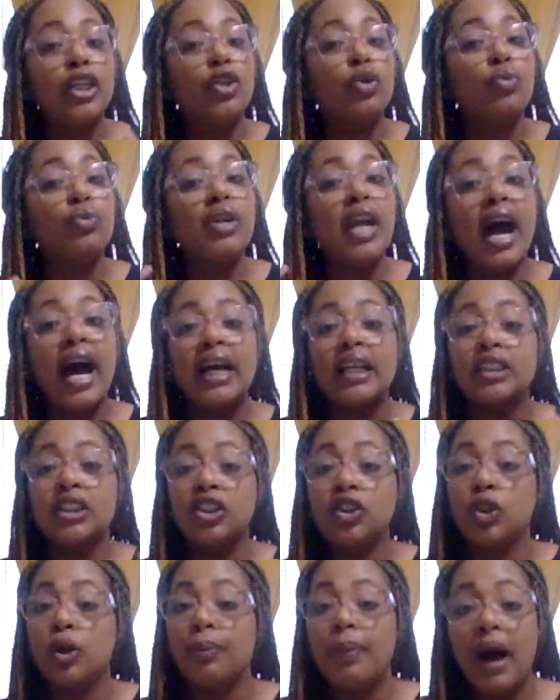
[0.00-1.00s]
Do not
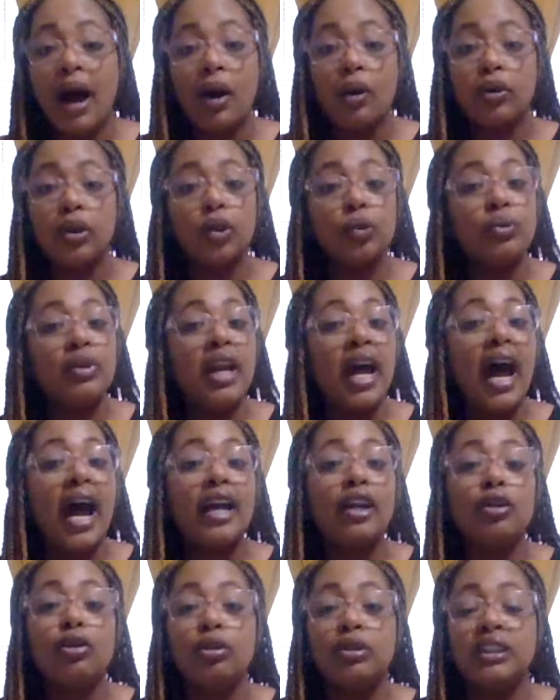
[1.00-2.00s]
trip out. Do
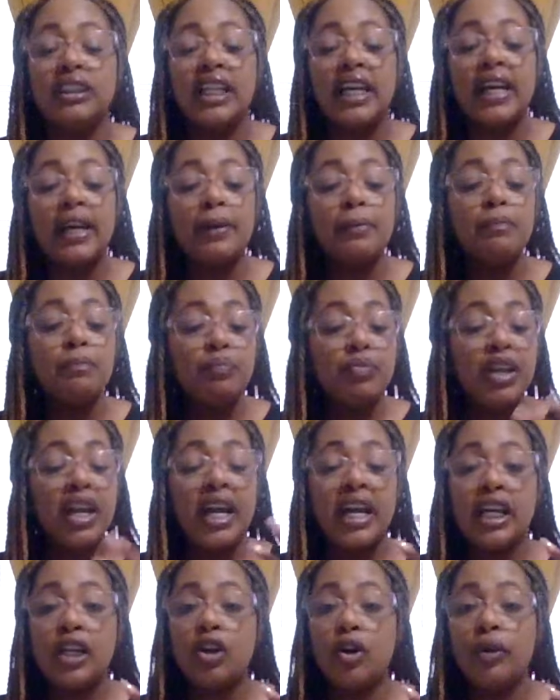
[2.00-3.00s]
not, you know I'm saying,
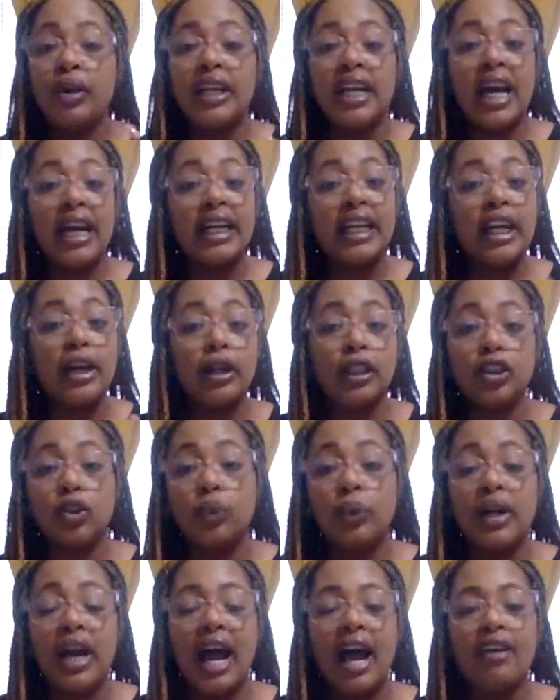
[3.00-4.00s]
you know, get out of character,
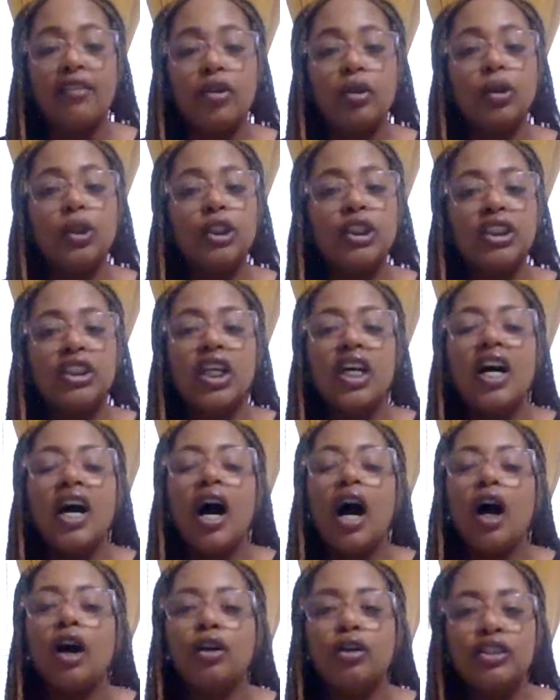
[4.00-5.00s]
what have you. Just
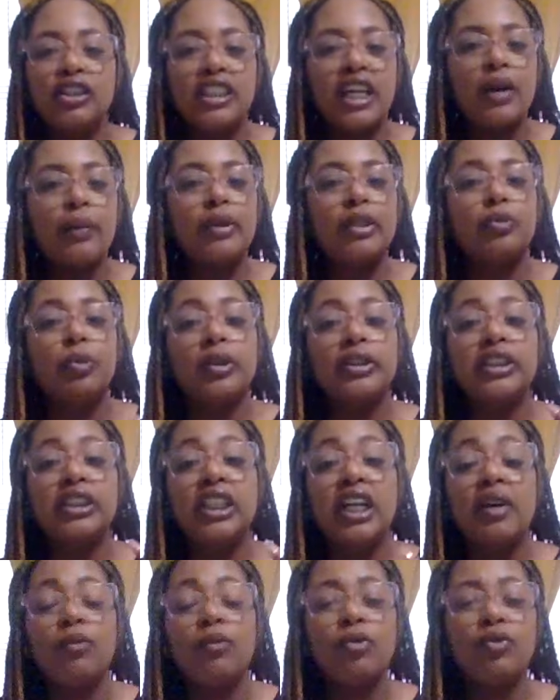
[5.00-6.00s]
understand where this person's
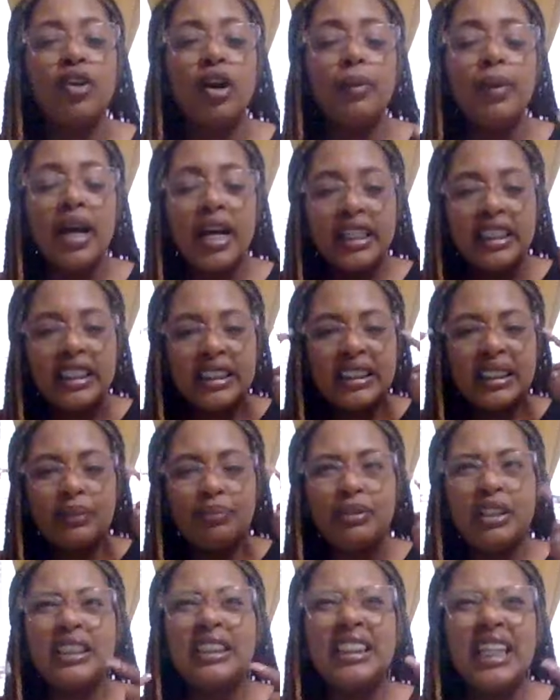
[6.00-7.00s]
coming from. Just a, uh,
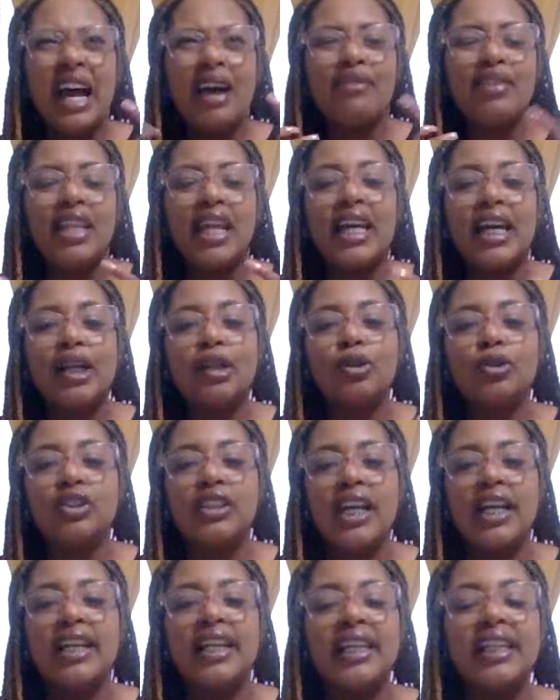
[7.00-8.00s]
just having that
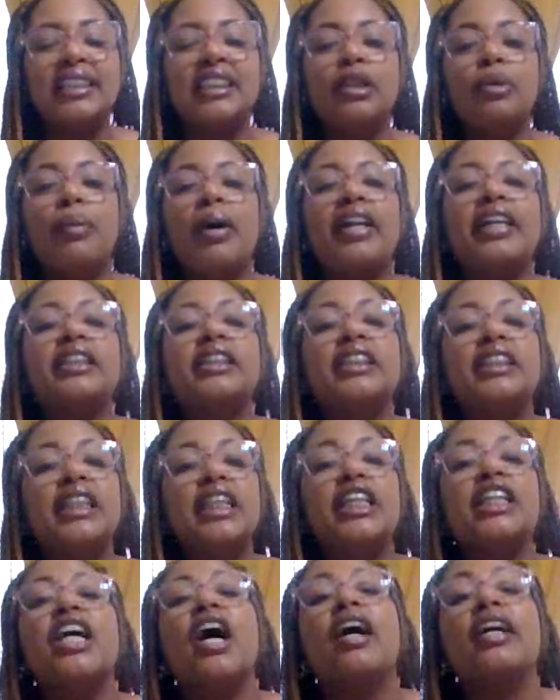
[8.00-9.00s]
understanding that somebody's
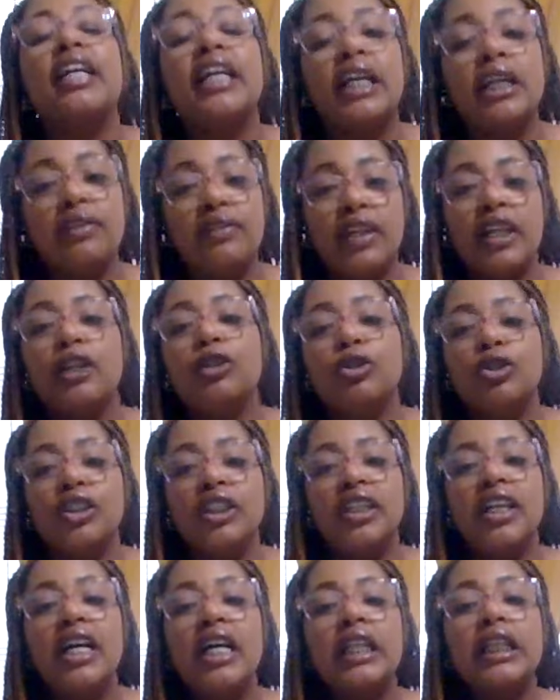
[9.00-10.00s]
sending y'all negative
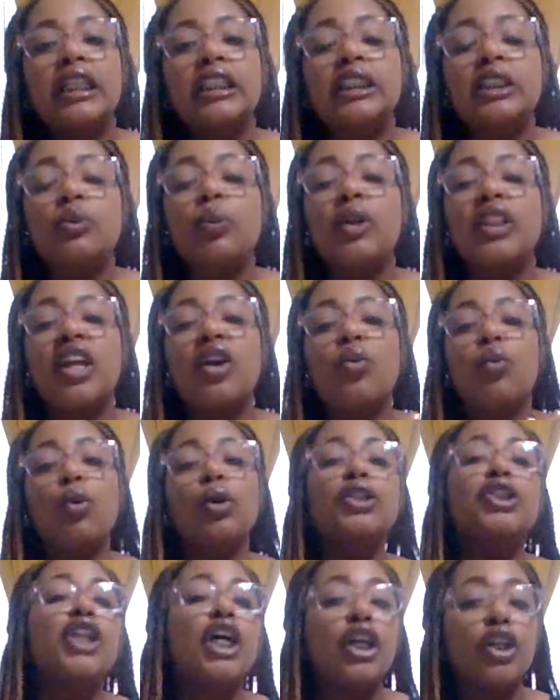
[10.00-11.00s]
energy. This is what they
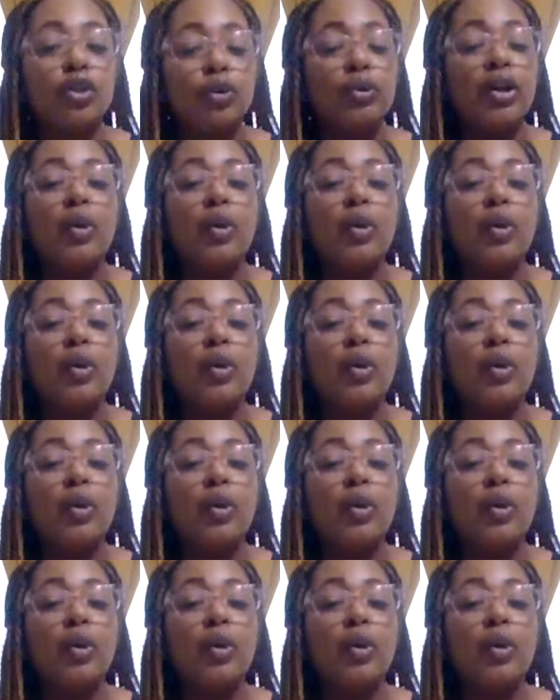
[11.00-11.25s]
want y'all to do.